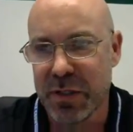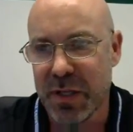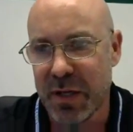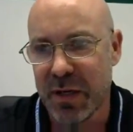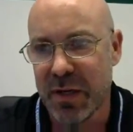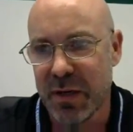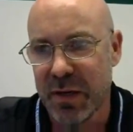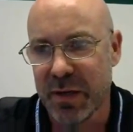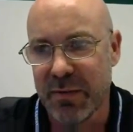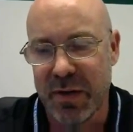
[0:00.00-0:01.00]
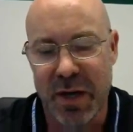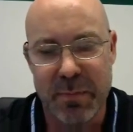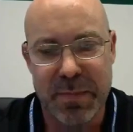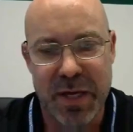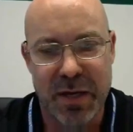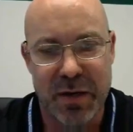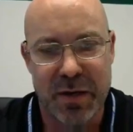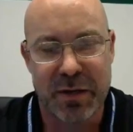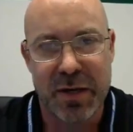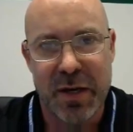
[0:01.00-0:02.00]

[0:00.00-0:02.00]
Center, giving an update on